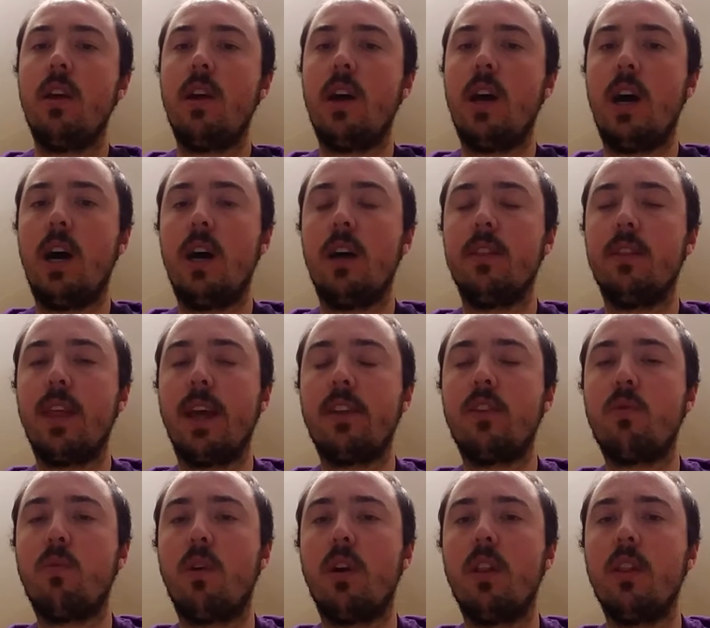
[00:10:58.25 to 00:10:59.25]

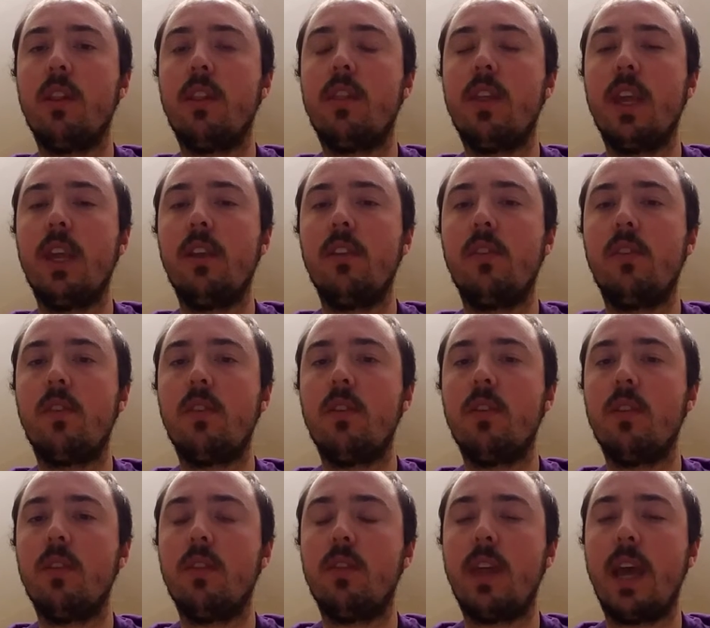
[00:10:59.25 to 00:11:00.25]
That's one of the things
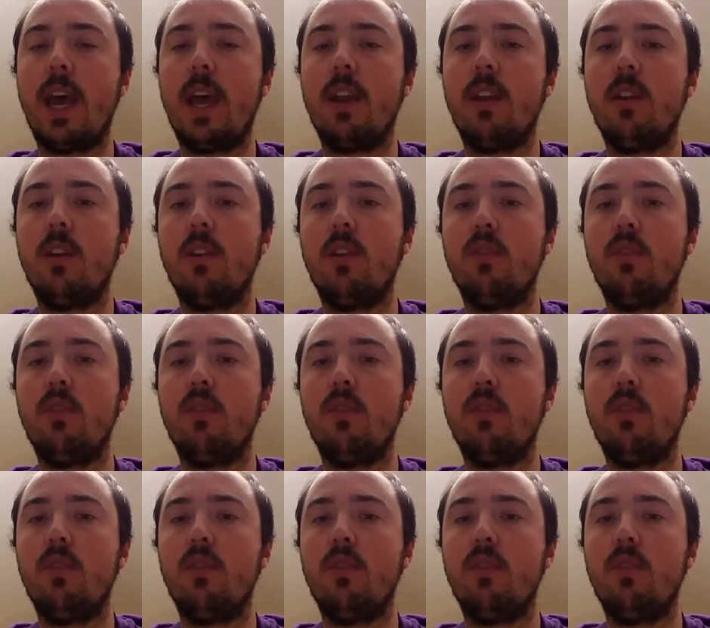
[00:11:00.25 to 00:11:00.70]
that